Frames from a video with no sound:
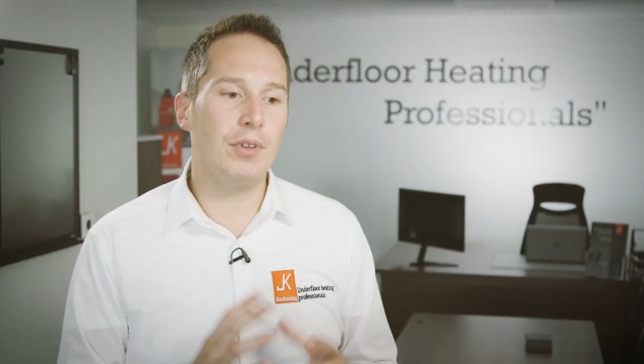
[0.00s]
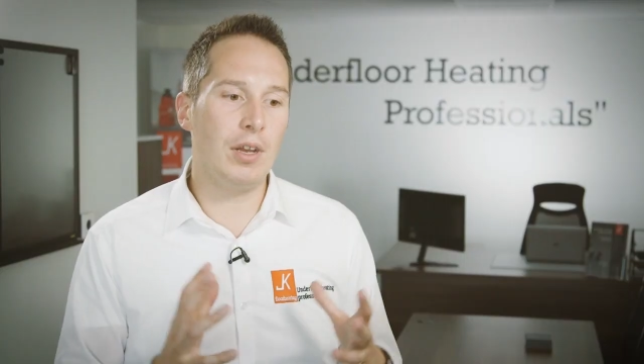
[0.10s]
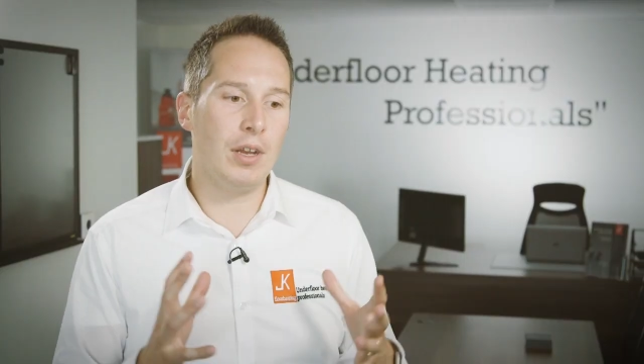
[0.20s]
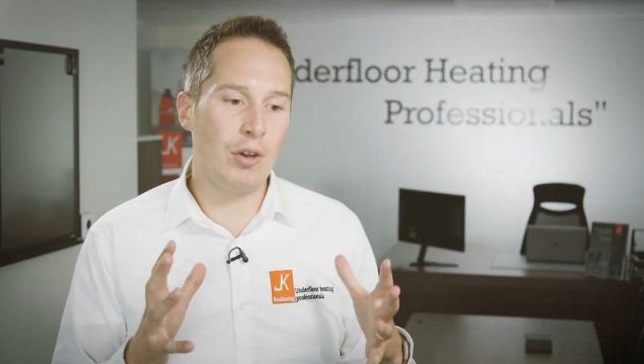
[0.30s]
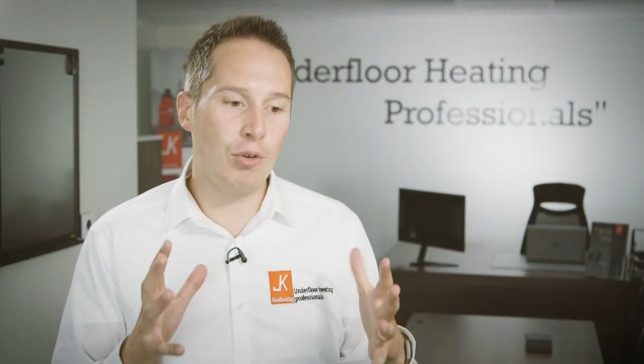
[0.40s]

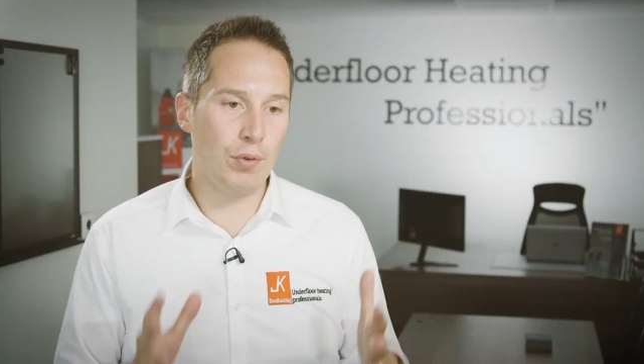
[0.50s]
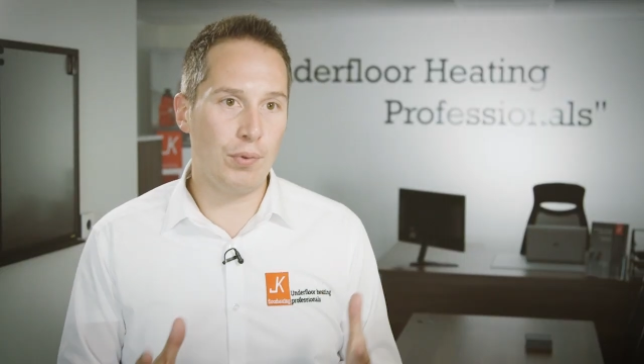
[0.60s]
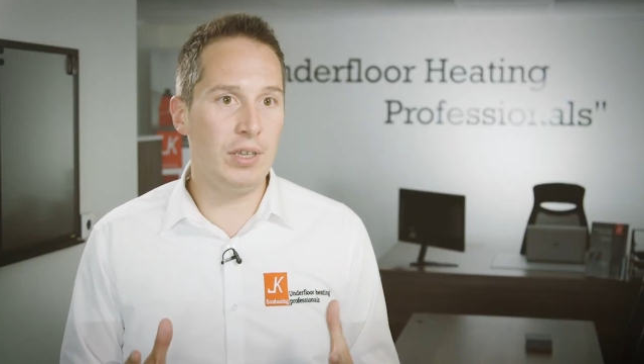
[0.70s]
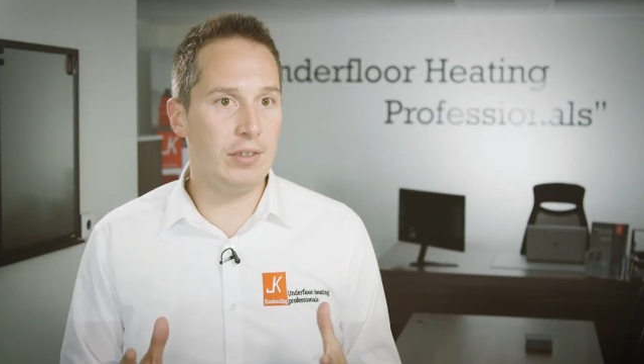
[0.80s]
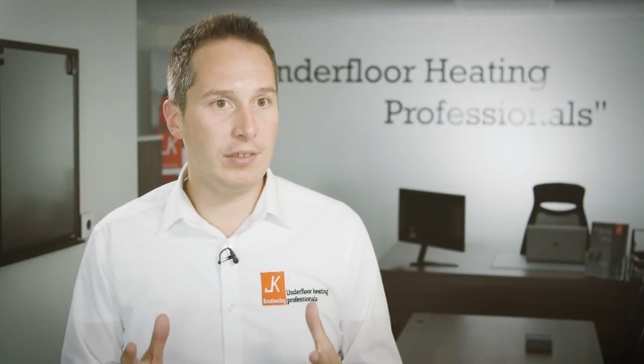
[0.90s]
The
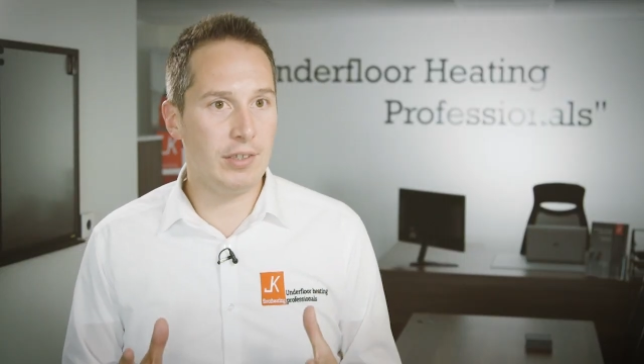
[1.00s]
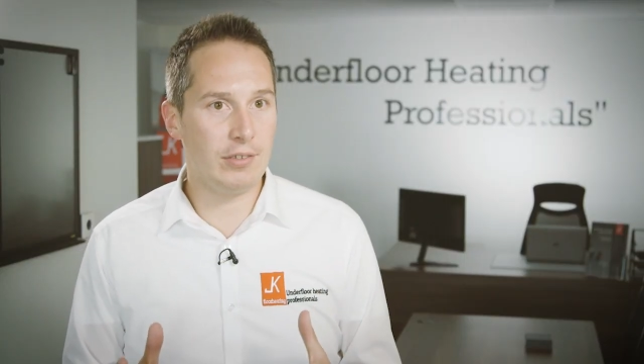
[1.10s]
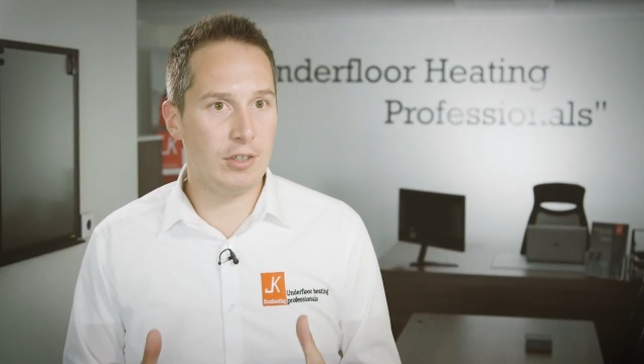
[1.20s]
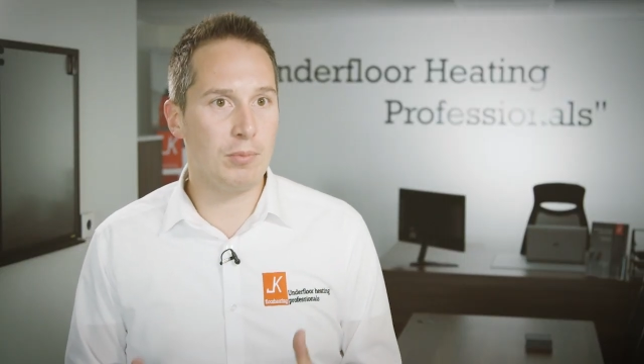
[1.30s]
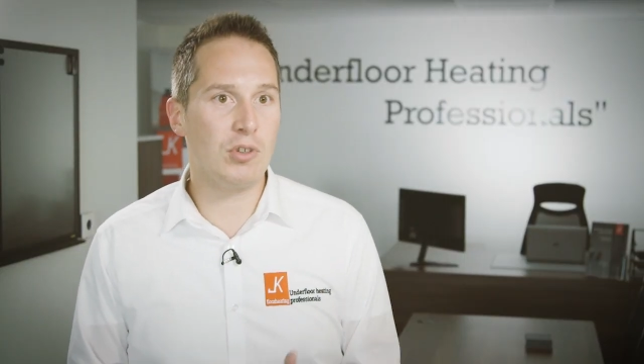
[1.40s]
underfloor heating
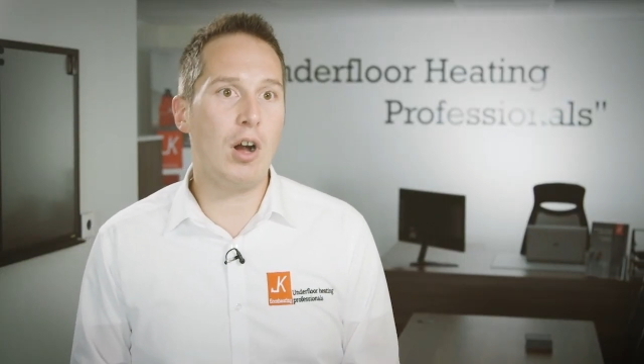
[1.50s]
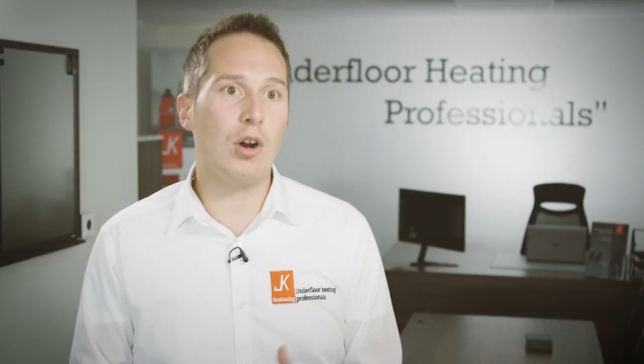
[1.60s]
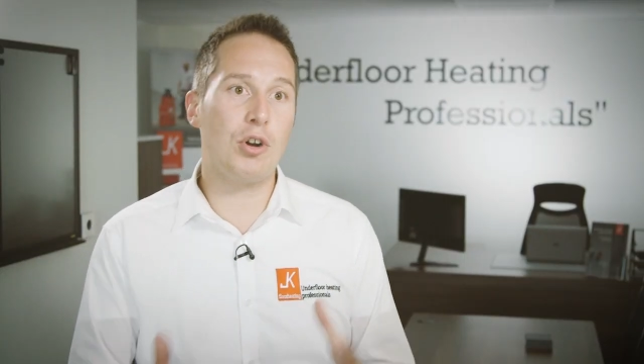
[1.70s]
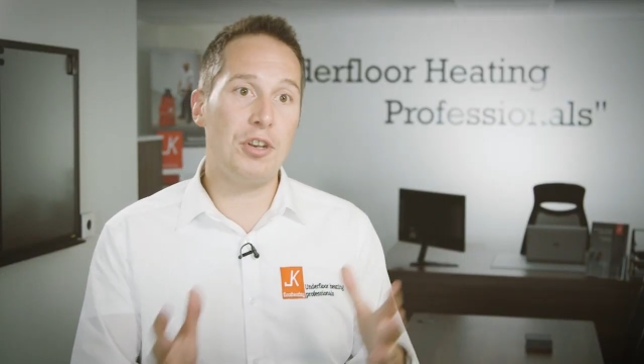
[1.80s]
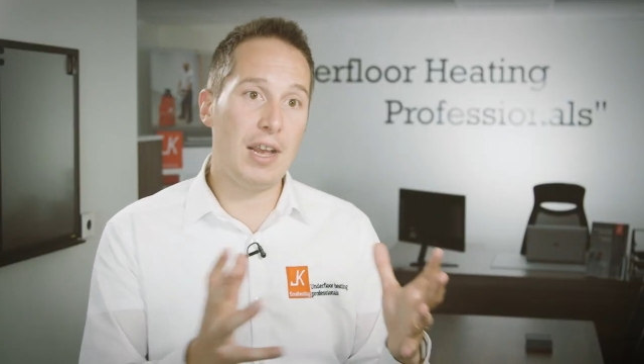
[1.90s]
systems
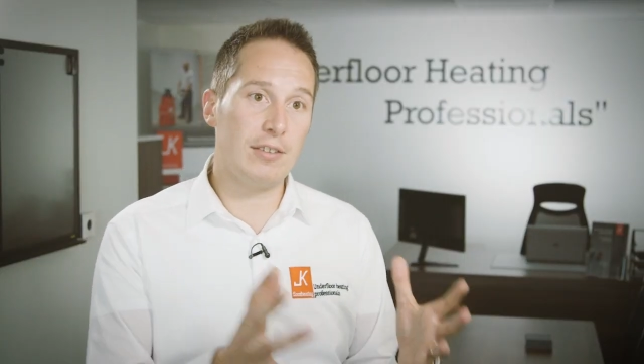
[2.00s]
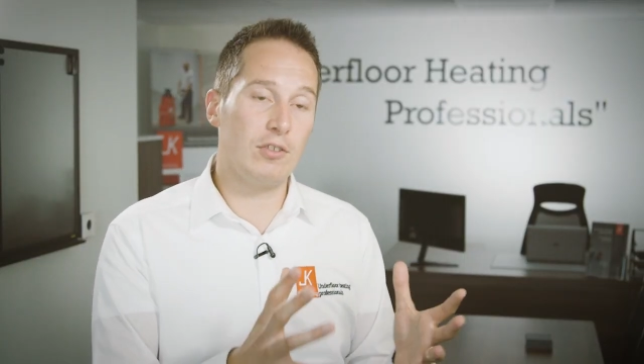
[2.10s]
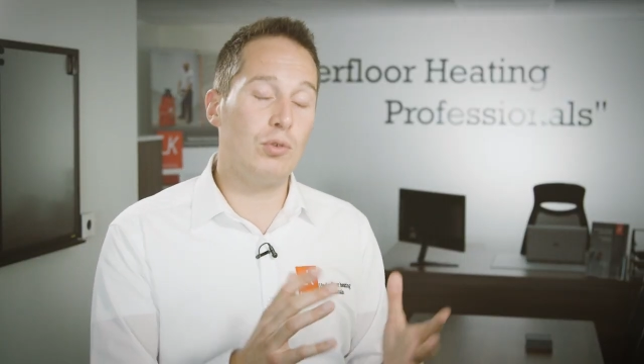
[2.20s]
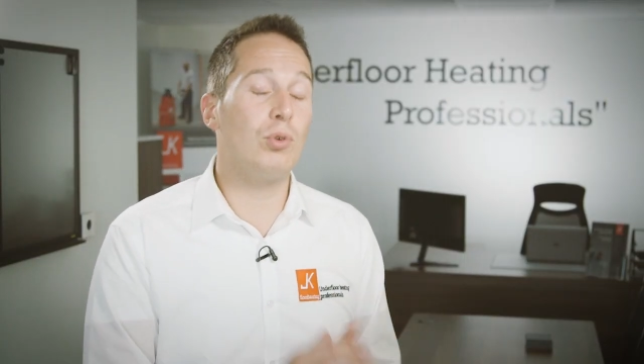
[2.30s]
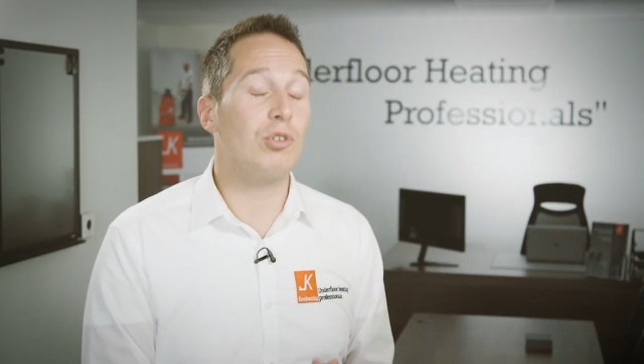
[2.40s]
are
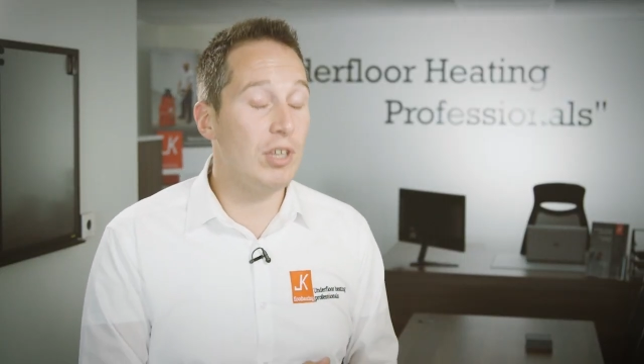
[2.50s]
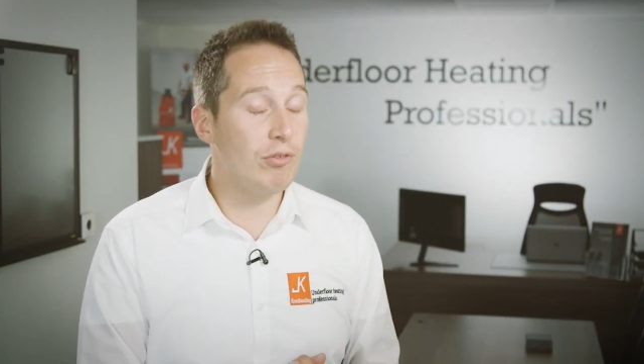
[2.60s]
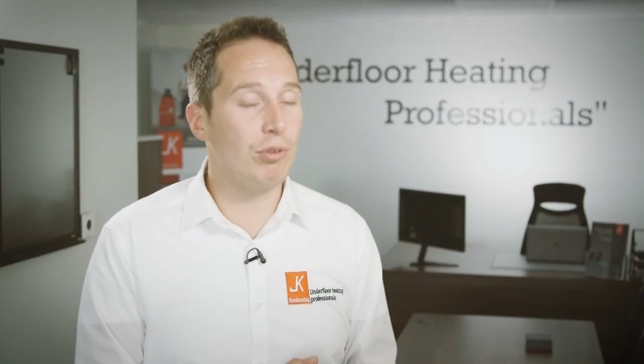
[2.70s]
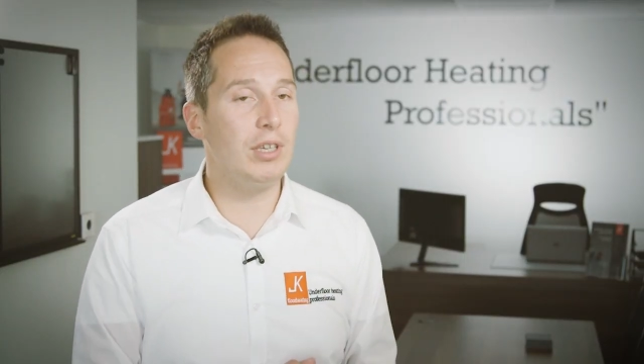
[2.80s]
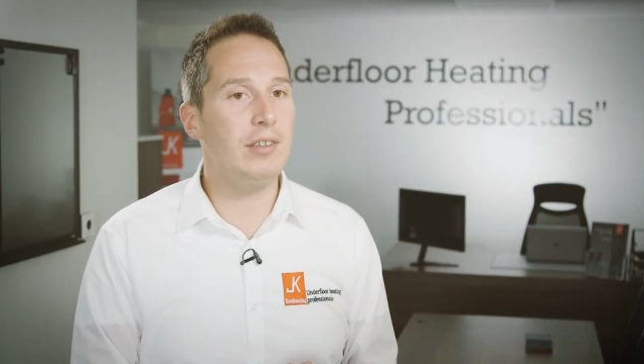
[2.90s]
connected to your
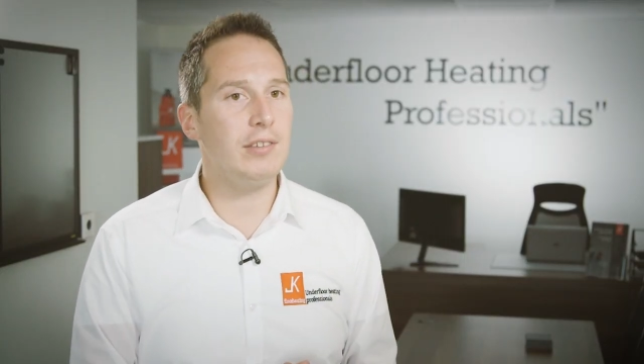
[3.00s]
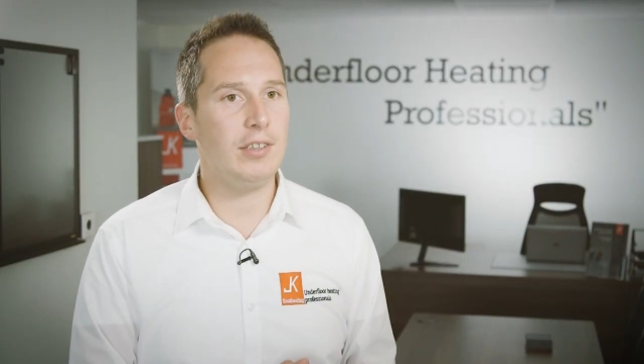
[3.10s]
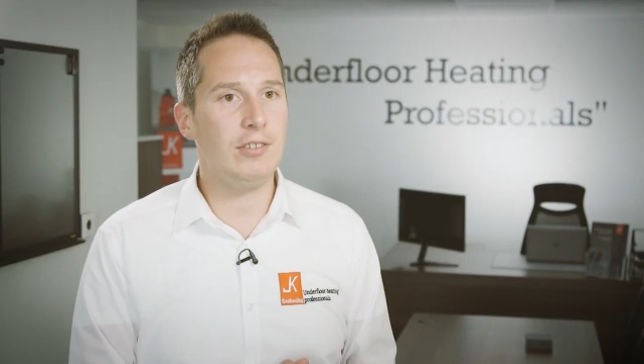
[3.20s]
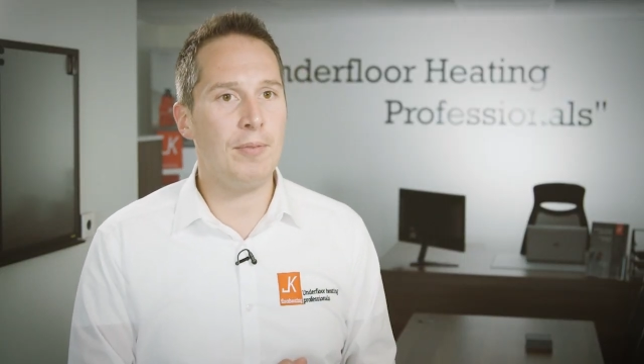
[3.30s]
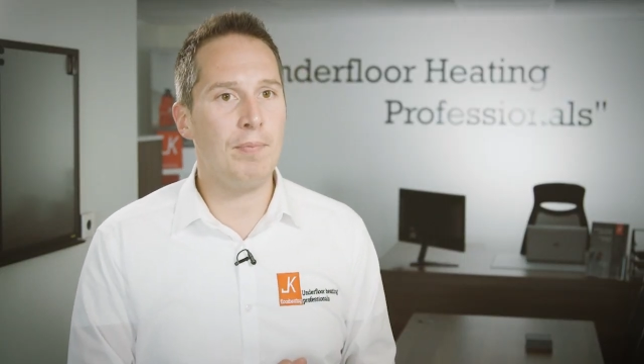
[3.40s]
central heating
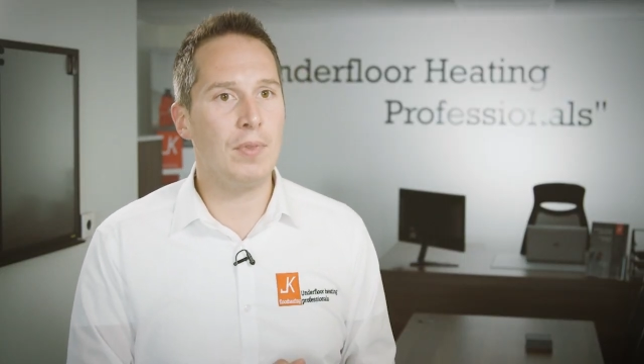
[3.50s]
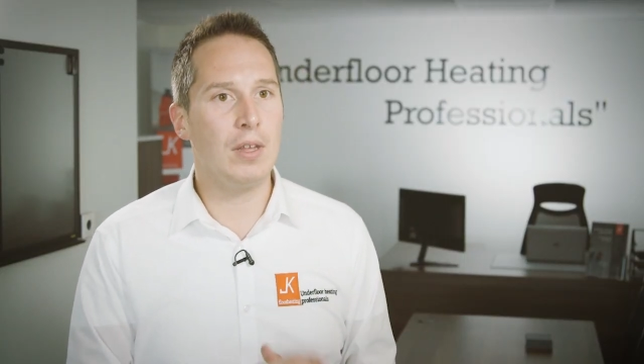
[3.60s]
system.